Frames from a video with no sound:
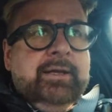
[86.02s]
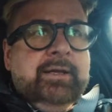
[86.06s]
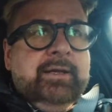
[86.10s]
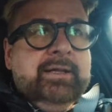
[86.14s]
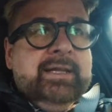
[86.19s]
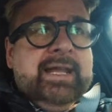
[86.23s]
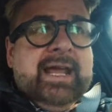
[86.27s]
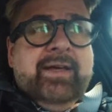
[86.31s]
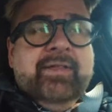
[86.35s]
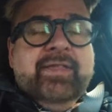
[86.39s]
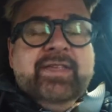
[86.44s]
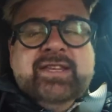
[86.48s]

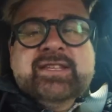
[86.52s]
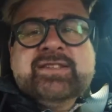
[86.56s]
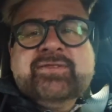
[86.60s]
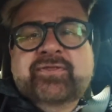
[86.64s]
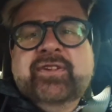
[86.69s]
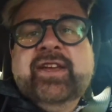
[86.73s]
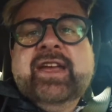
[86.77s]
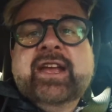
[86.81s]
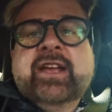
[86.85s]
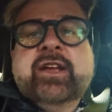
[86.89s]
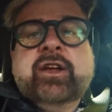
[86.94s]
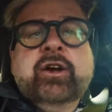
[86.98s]
Now, this
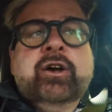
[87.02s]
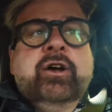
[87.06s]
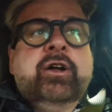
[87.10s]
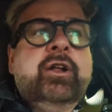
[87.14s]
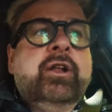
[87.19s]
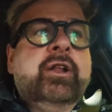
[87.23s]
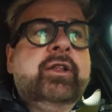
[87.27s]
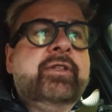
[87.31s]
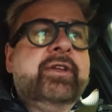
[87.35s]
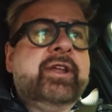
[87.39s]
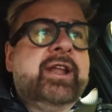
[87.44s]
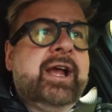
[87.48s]

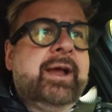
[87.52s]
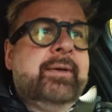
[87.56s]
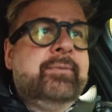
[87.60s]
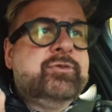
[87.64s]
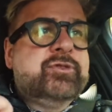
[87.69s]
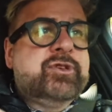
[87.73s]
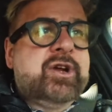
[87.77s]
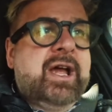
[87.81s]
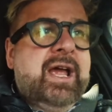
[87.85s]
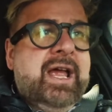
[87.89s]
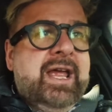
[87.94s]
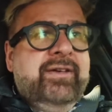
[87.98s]
vehicle that I'm
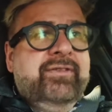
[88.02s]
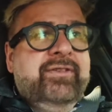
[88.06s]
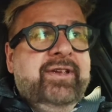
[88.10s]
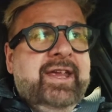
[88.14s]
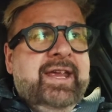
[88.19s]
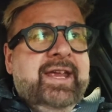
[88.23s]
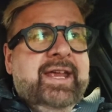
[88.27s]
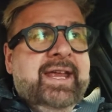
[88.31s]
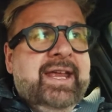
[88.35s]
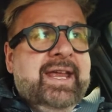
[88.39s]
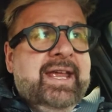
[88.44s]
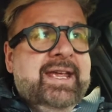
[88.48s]

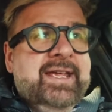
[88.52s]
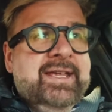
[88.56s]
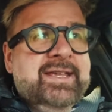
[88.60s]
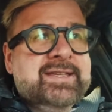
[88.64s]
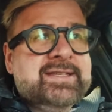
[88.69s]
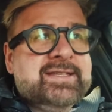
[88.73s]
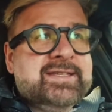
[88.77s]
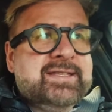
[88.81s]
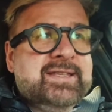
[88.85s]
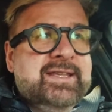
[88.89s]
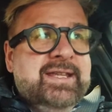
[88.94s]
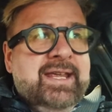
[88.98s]
driving
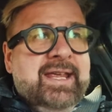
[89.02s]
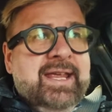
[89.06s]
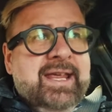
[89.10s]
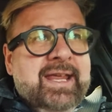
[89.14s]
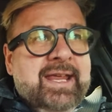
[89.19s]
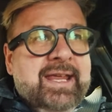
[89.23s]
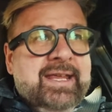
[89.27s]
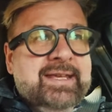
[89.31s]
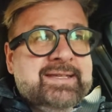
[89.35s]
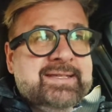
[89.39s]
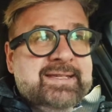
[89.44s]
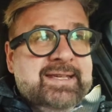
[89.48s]
is
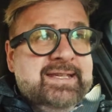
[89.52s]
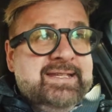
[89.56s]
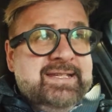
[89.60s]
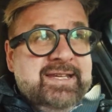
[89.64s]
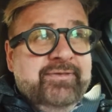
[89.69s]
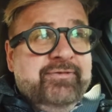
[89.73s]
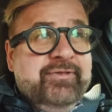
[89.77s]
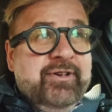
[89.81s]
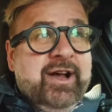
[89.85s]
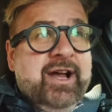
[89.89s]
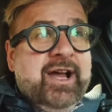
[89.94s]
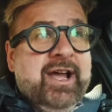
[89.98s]
the
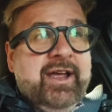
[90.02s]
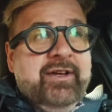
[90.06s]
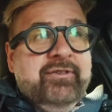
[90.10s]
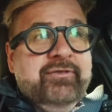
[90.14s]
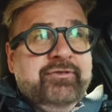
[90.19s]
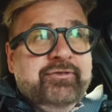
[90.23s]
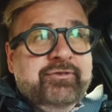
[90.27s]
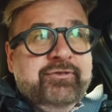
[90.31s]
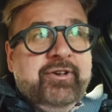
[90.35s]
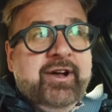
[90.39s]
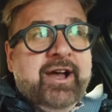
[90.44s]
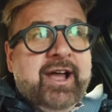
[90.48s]
CT5
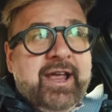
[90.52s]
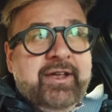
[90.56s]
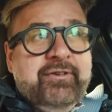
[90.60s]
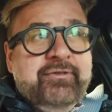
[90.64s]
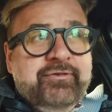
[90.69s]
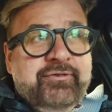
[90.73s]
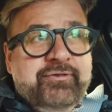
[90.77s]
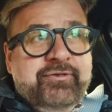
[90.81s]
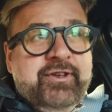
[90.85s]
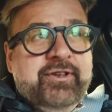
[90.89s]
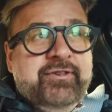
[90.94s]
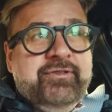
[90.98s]

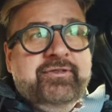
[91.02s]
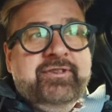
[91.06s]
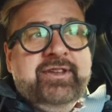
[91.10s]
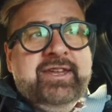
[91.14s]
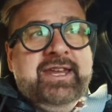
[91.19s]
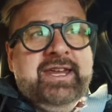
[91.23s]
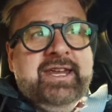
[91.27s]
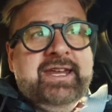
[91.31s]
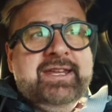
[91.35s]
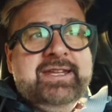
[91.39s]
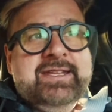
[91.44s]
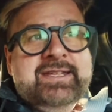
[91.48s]

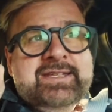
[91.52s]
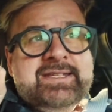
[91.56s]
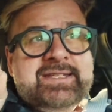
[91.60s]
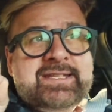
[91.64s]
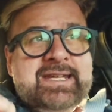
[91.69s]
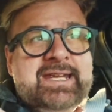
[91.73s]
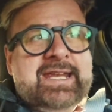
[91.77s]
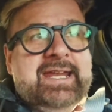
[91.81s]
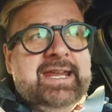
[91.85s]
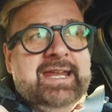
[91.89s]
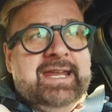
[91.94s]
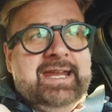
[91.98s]

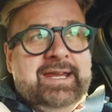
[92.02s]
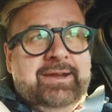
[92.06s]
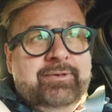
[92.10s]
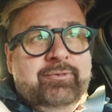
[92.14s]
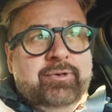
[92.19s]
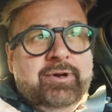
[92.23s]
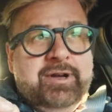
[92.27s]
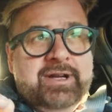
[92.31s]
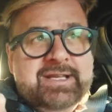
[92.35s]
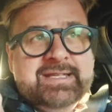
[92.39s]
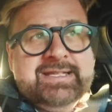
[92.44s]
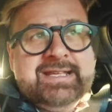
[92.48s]
550T.
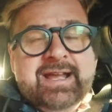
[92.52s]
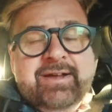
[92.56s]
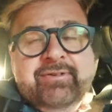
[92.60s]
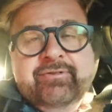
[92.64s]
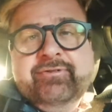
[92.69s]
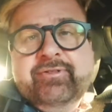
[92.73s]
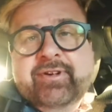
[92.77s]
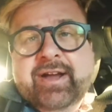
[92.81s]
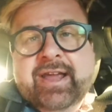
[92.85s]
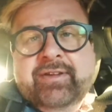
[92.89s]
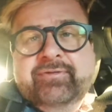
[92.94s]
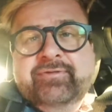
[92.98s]
What does that
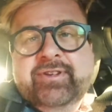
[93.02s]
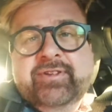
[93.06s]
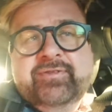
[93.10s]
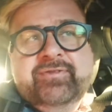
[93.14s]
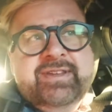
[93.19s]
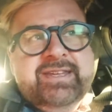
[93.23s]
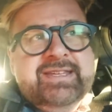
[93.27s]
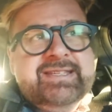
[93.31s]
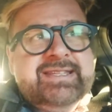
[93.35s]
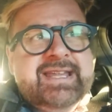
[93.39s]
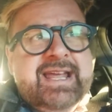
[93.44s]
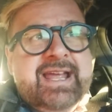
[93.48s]

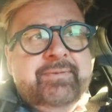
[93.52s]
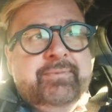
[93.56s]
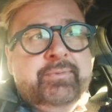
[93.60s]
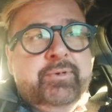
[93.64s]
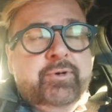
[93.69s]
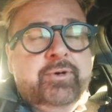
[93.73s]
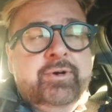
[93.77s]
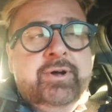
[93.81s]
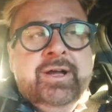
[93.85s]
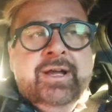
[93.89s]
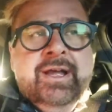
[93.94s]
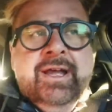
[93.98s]
550 stand
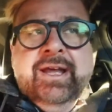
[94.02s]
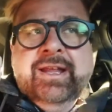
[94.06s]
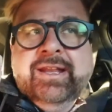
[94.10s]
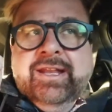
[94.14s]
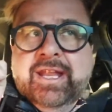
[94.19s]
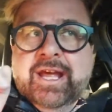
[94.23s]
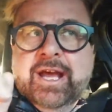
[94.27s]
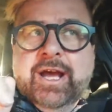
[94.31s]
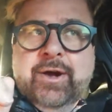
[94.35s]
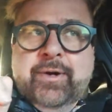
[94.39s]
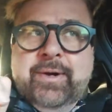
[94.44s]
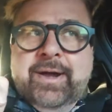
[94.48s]
for?
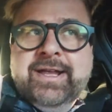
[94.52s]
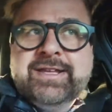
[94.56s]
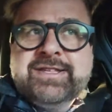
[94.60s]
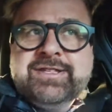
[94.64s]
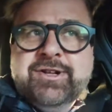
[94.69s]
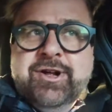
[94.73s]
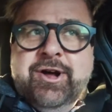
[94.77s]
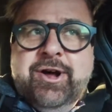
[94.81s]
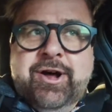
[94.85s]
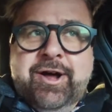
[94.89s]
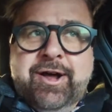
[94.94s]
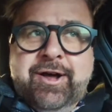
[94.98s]
No, it's
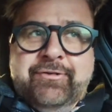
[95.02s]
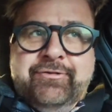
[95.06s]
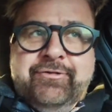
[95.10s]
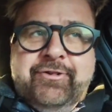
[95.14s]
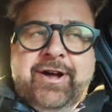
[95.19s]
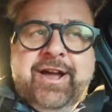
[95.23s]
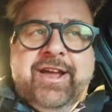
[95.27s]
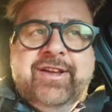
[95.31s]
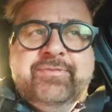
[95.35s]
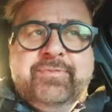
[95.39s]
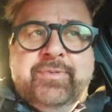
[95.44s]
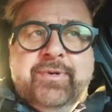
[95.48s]
not a
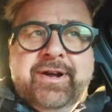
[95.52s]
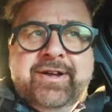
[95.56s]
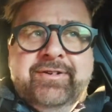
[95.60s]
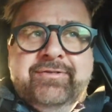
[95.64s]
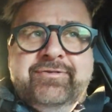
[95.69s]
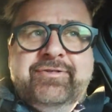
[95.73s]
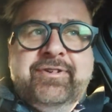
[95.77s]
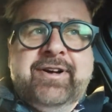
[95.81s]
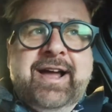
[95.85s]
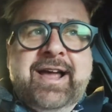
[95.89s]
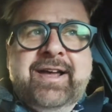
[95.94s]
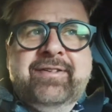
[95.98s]

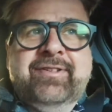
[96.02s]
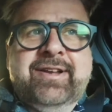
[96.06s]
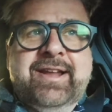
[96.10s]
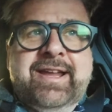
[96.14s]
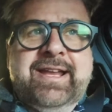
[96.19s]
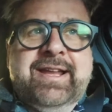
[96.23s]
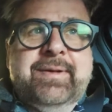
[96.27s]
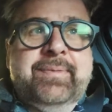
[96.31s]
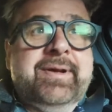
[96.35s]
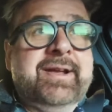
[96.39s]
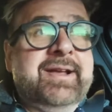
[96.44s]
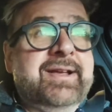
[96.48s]
5.5
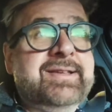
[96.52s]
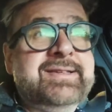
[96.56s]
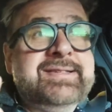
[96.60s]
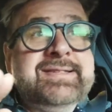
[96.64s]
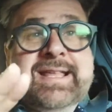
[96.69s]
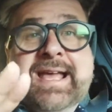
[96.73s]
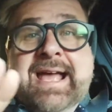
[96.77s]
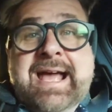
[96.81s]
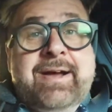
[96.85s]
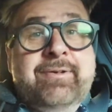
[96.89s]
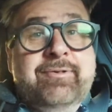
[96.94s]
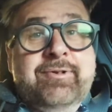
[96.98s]
litre, because
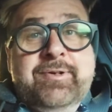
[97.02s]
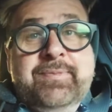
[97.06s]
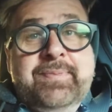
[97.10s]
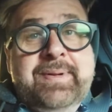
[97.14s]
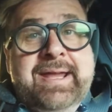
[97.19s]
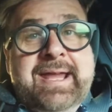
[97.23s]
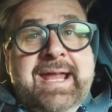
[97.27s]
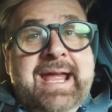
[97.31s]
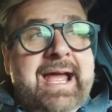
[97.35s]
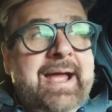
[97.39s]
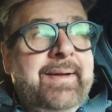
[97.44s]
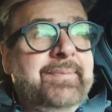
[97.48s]
that would
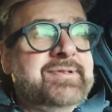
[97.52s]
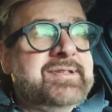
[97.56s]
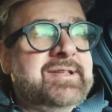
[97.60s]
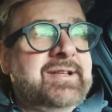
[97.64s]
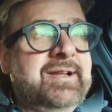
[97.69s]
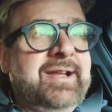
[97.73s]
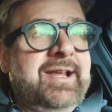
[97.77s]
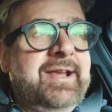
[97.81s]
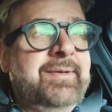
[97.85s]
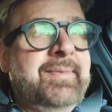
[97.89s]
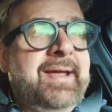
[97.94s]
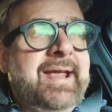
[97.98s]
be
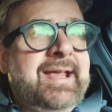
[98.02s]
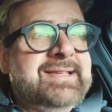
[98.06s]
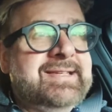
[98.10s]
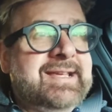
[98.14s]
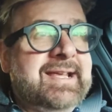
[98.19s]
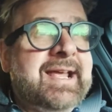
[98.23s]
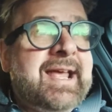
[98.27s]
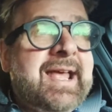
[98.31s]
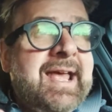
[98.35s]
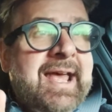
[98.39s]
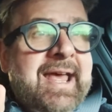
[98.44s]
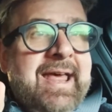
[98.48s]
absolutely
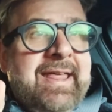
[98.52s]
amazing.